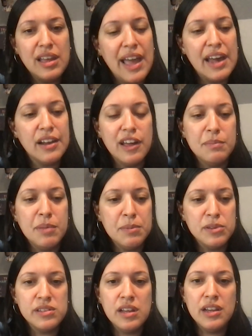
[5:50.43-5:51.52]
I had a lot of people
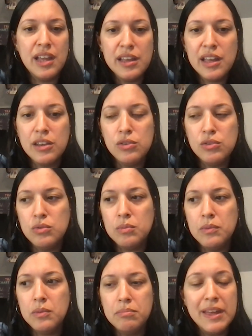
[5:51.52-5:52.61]
saying, hey, can you
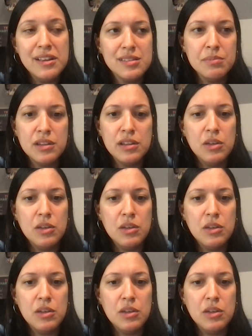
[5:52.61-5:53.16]
bake something?